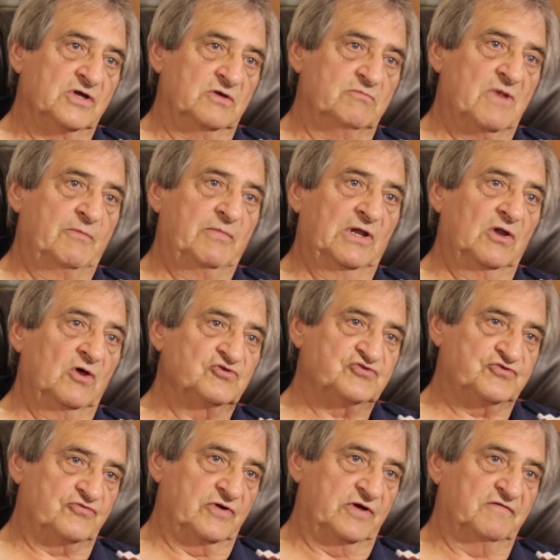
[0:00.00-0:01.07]
You maybe
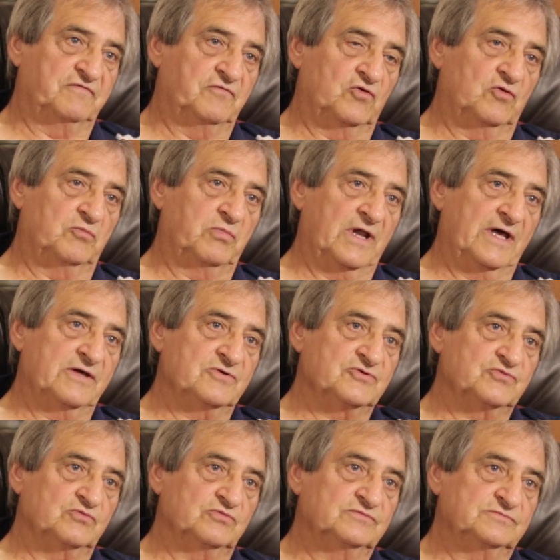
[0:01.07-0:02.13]
lost 3 or 4
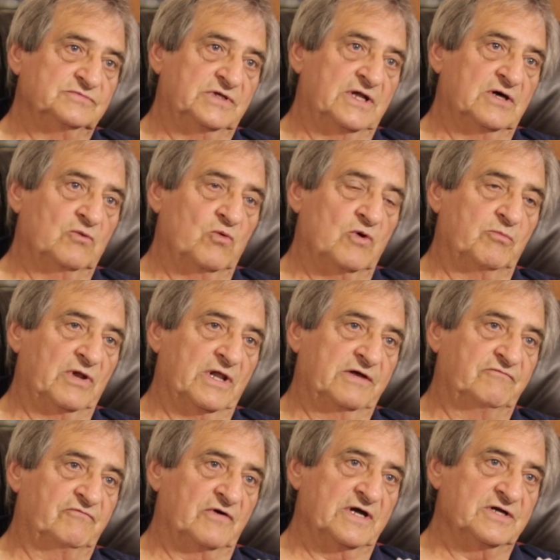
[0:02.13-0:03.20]
players, you know, what
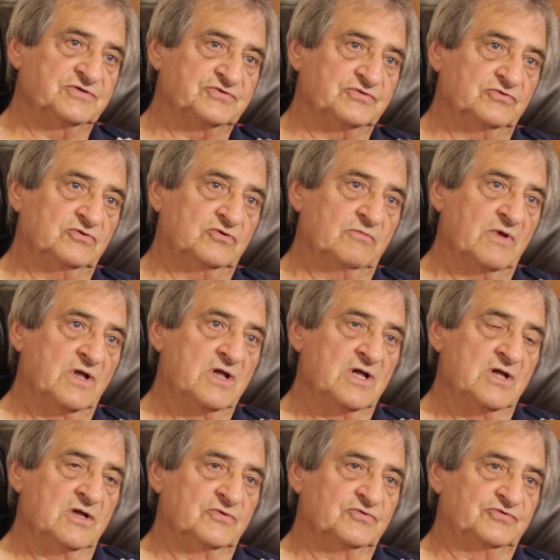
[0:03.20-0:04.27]
played for Aisthorpe.
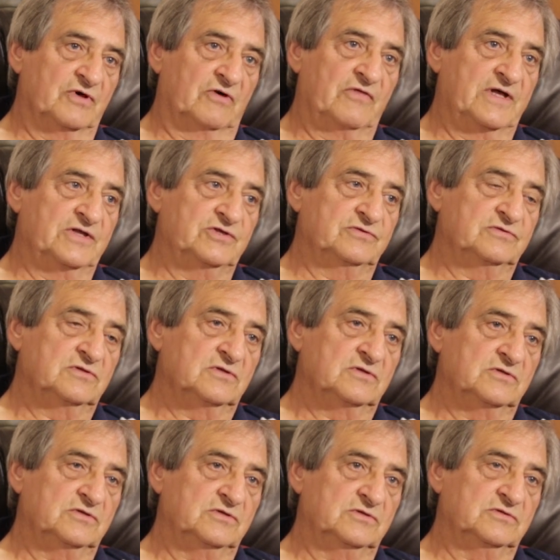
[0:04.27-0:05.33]
So then
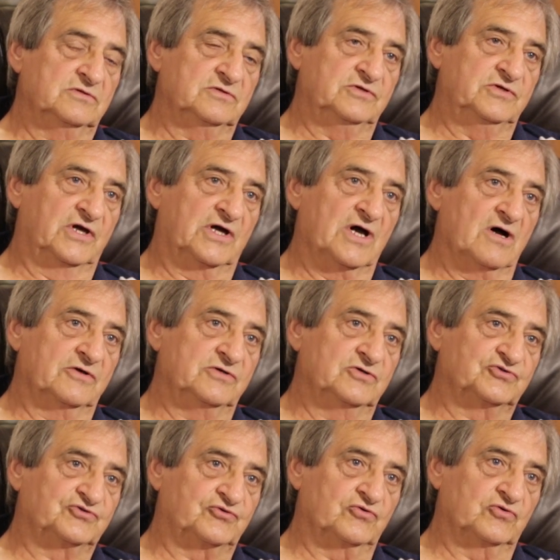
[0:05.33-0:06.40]

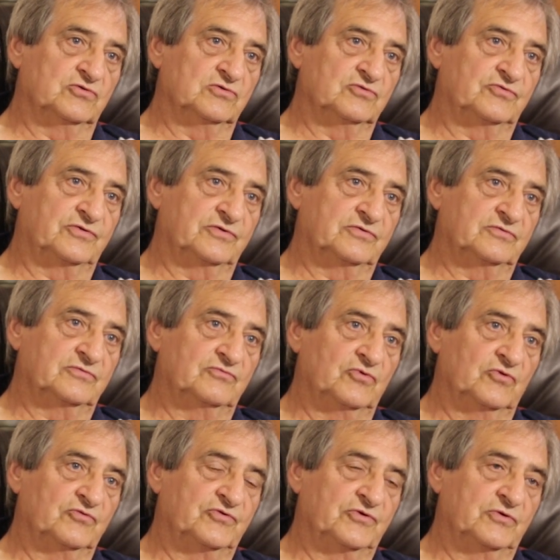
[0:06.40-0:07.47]
you struggle to
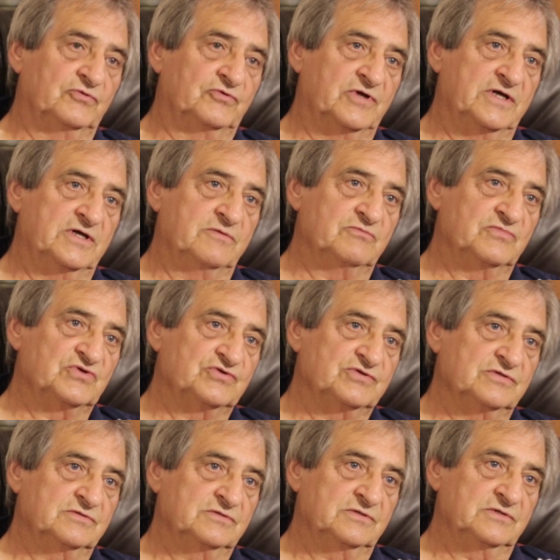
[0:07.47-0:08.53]
run two teams.